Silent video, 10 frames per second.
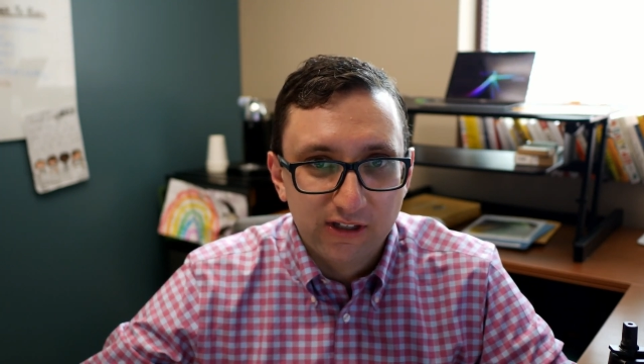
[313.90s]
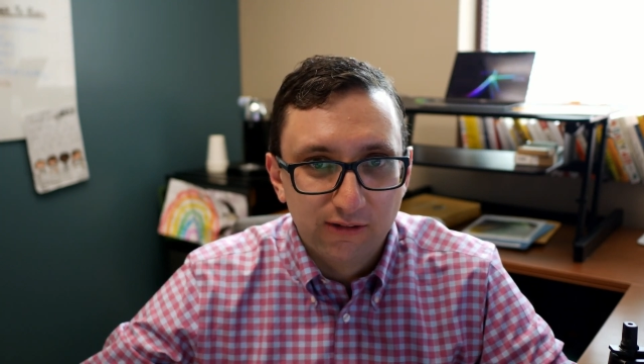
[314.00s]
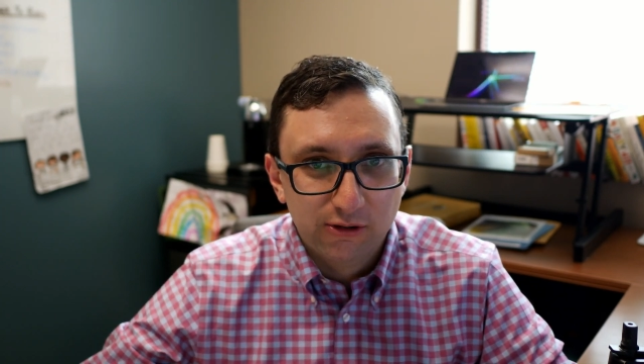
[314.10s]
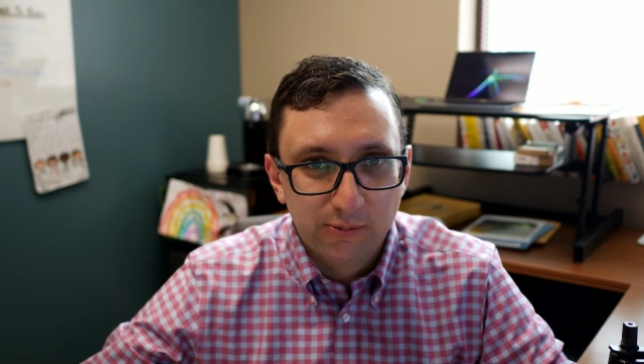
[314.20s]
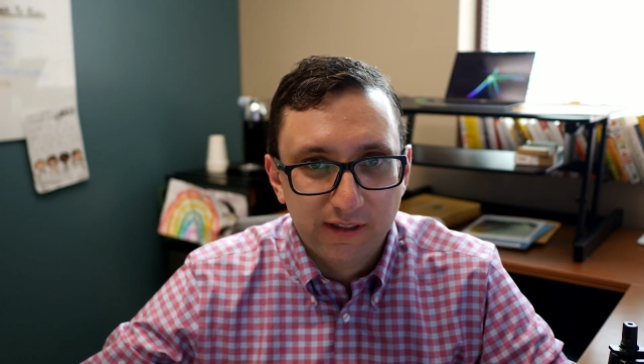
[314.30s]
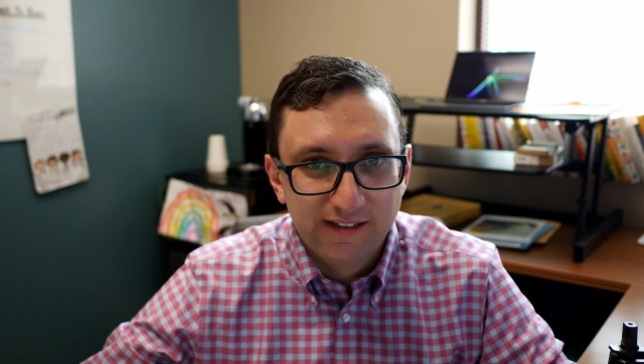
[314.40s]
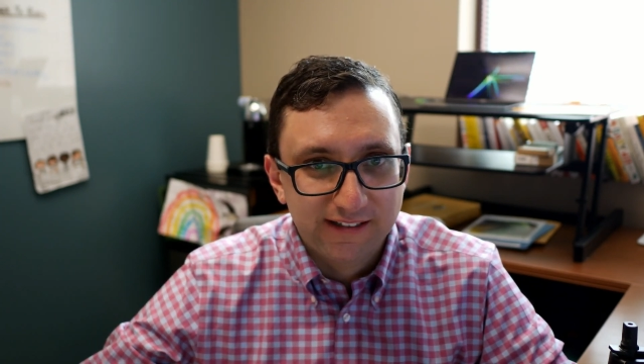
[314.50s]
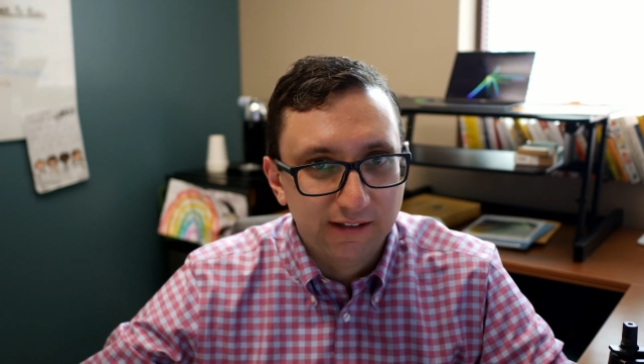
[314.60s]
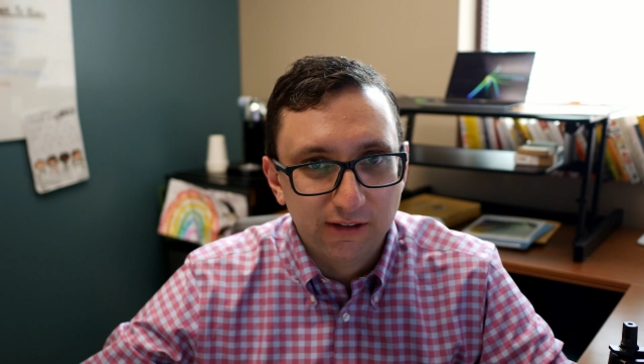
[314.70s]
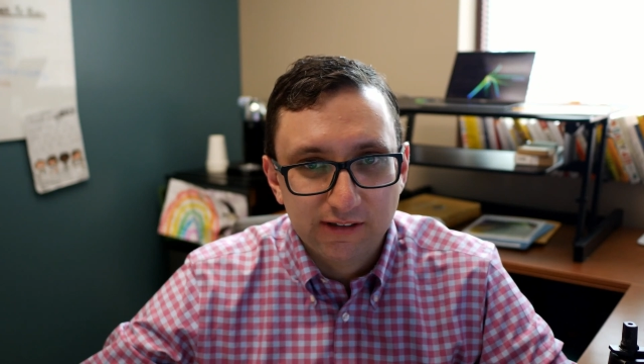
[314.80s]
and if the other
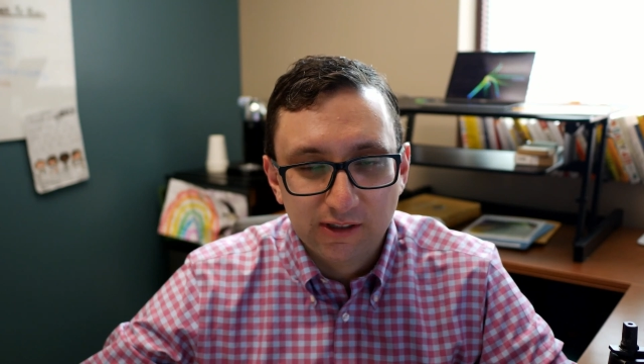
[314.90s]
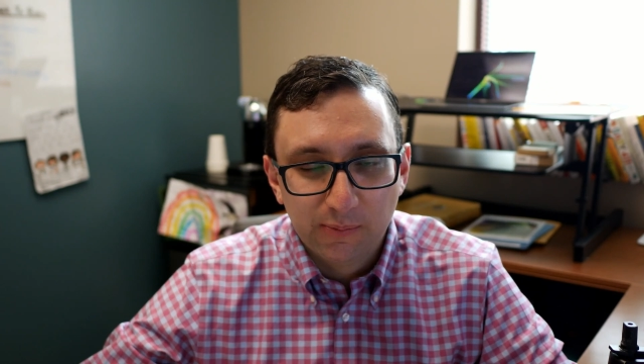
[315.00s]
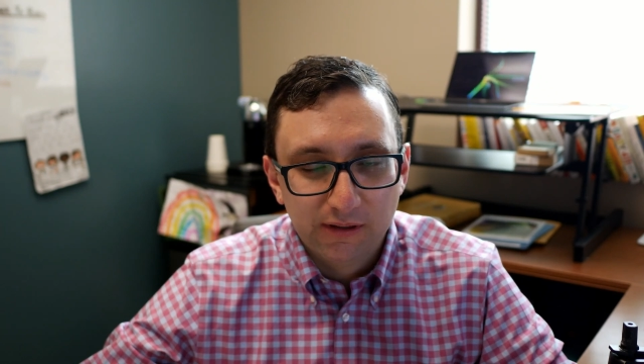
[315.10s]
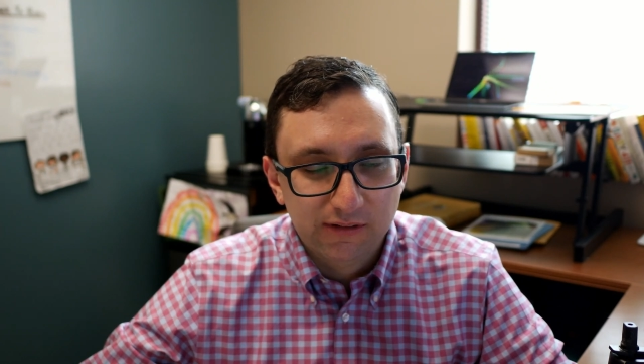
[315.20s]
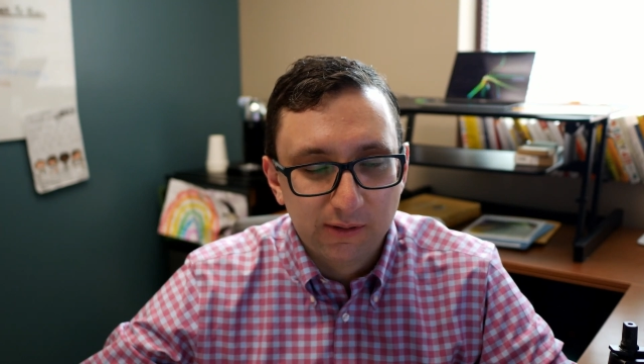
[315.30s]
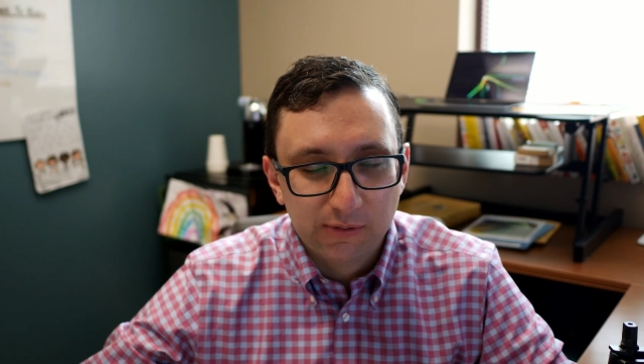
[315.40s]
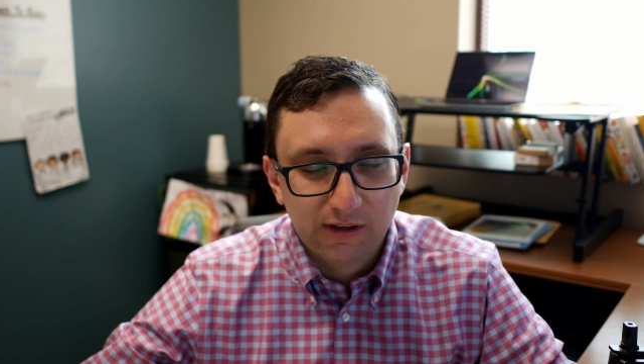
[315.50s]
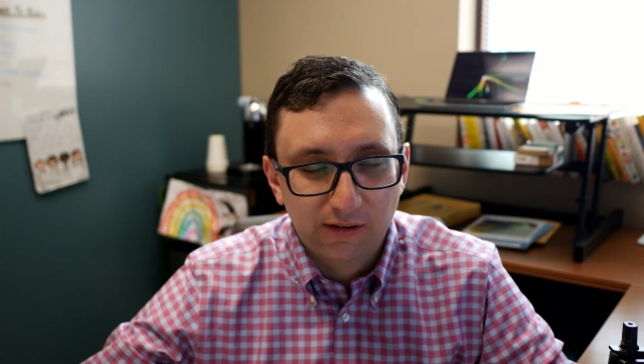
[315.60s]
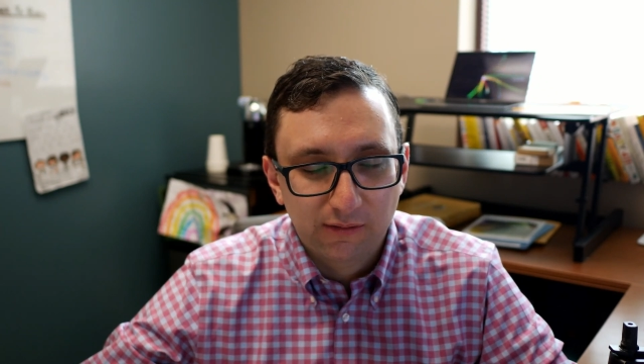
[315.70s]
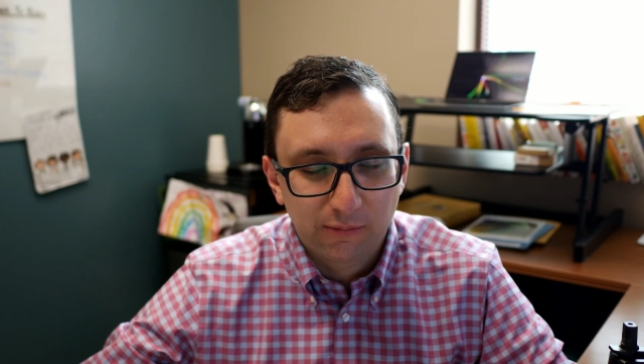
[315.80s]
twin is a good sleeper and
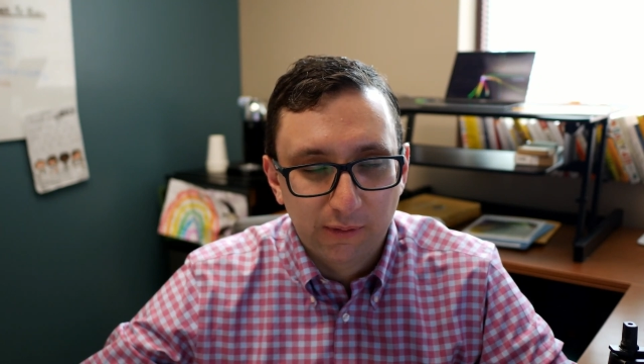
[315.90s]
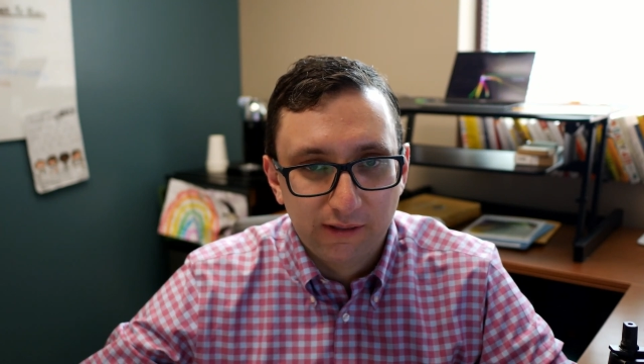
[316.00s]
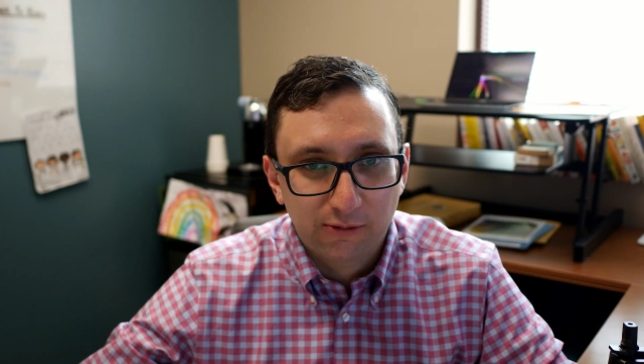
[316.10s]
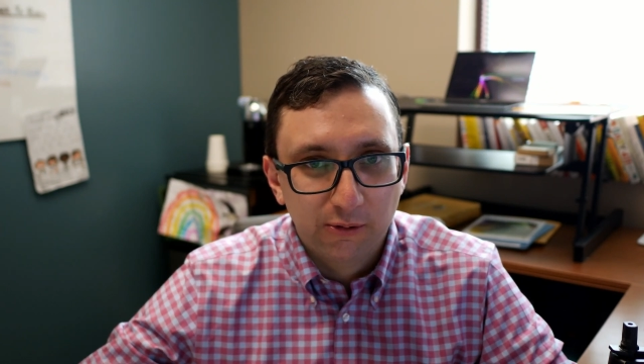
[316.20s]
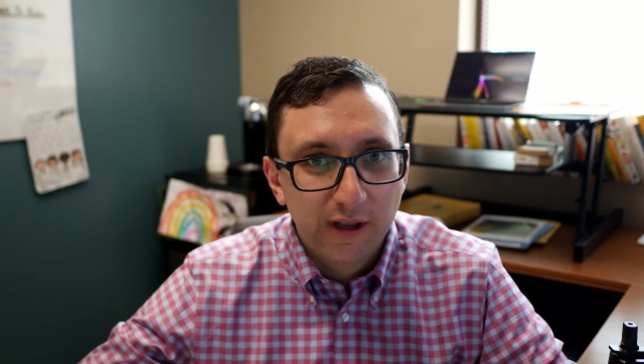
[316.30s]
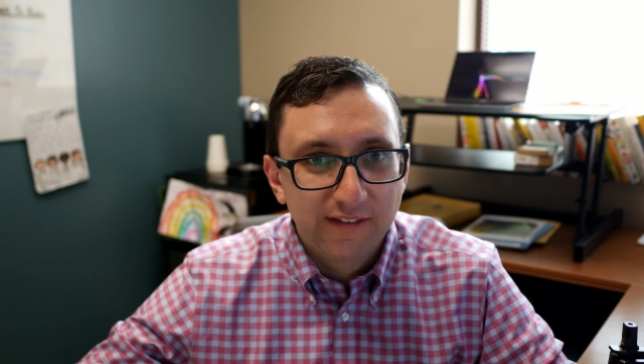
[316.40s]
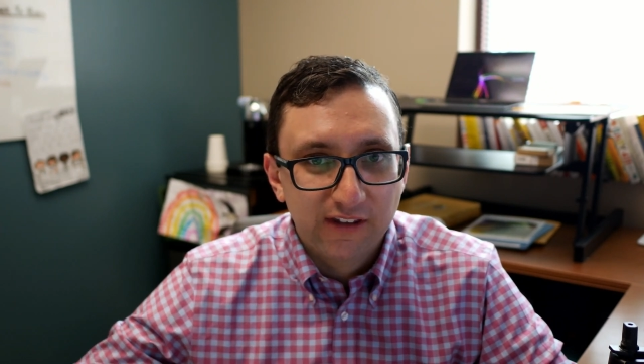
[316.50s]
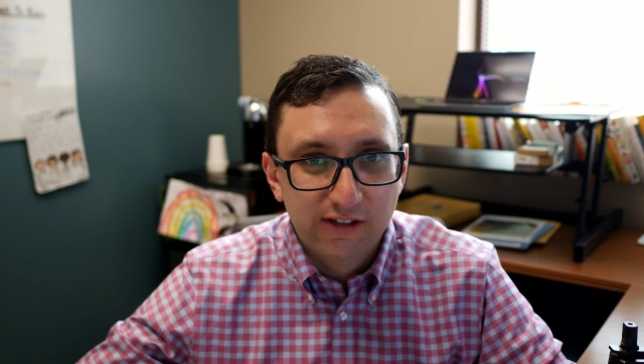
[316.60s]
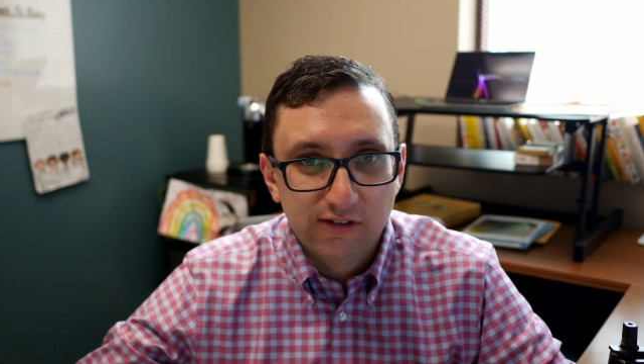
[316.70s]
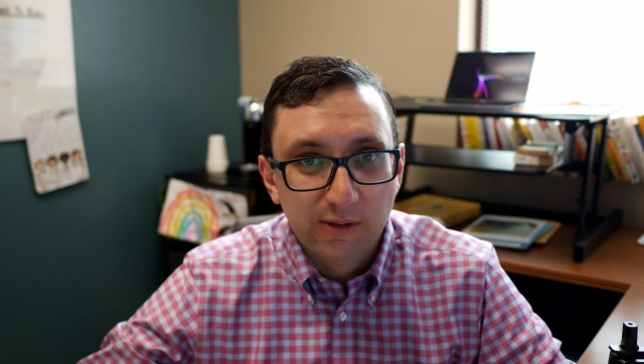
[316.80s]
sleeps all the way through,
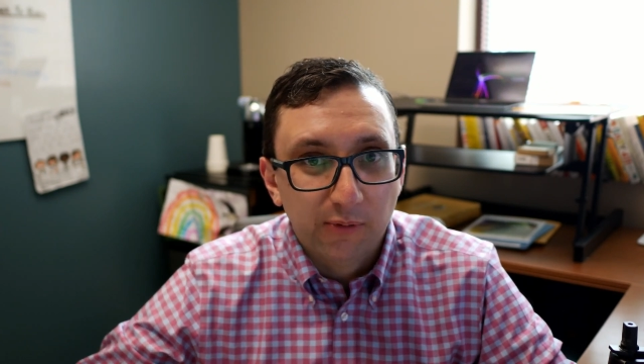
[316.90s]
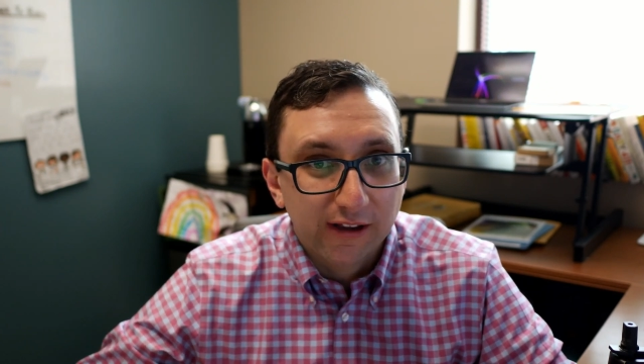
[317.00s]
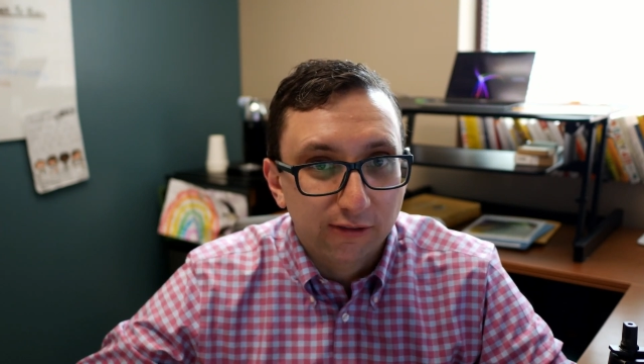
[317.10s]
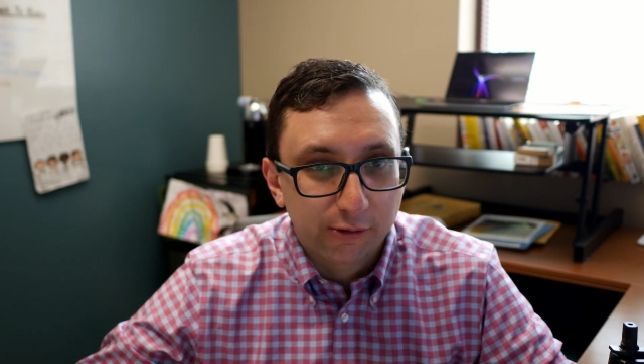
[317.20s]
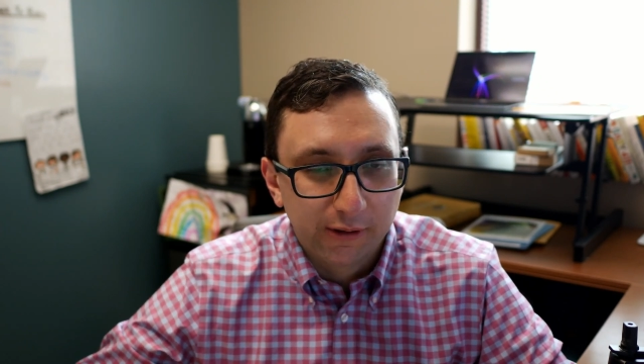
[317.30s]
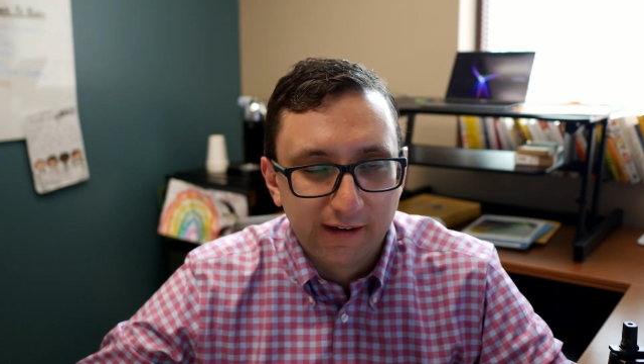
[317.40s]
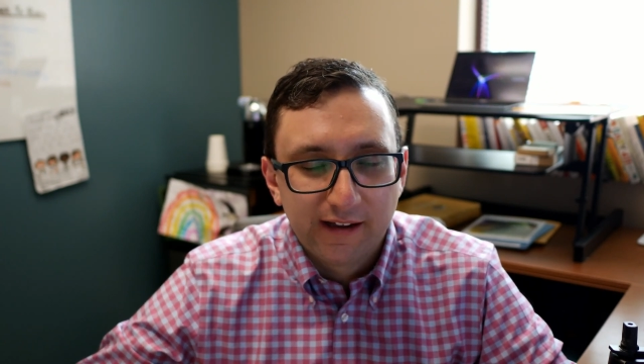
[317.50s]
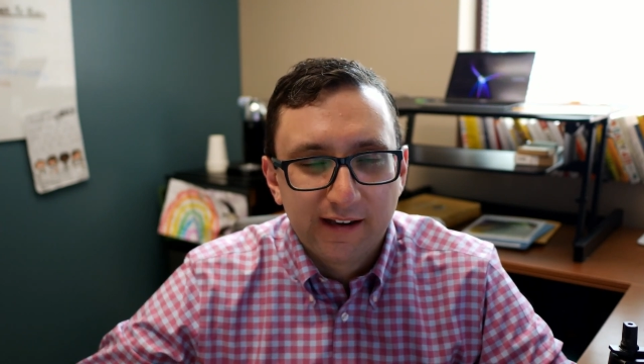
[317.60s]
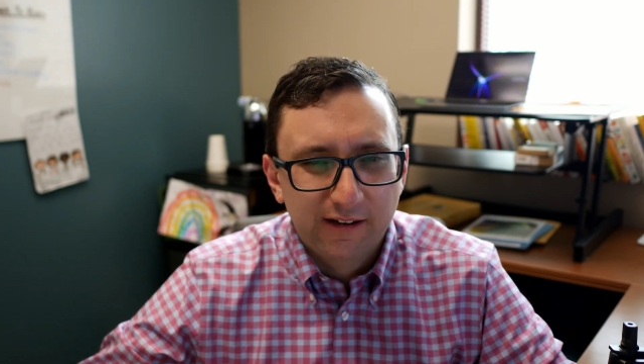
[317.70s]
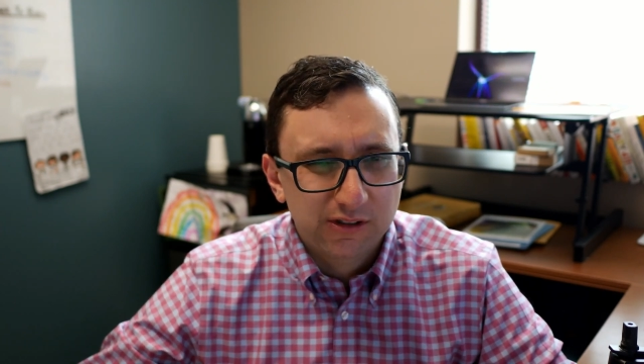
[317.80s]
they just sleep right
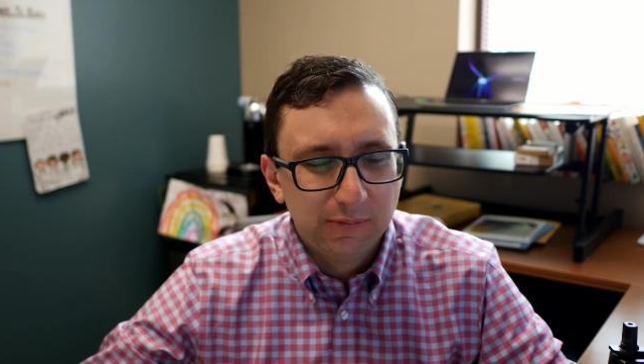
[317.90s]
through it.